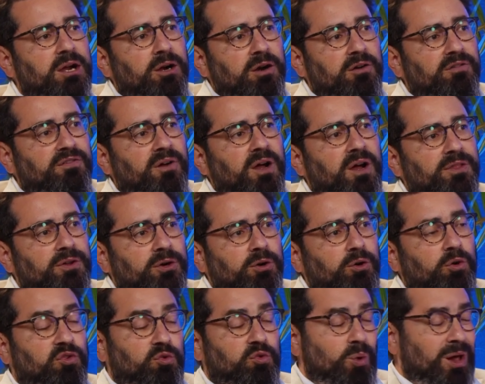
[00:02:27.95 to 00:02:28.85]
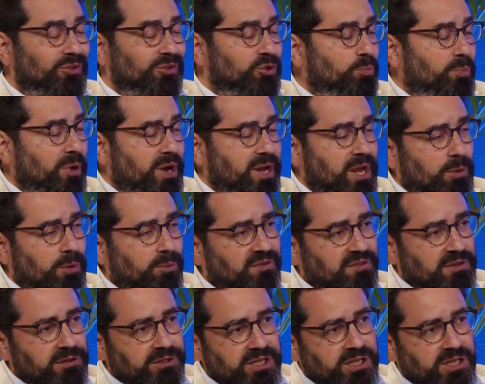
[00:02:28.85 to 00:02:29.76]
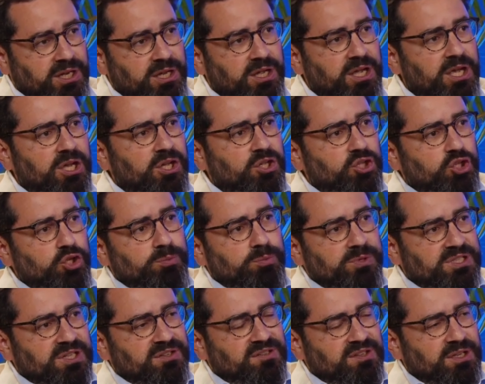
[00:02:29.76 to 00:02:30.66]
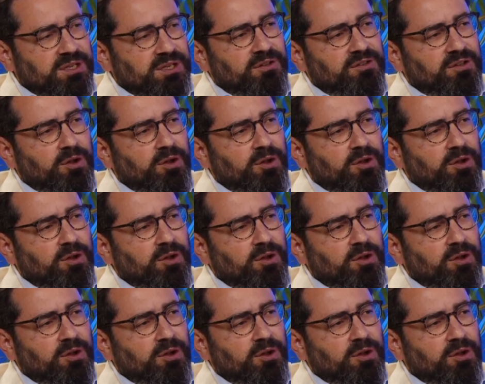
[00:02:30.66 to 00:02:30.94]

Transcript: her father Oswaldo Paya was the leading Cuban dissident.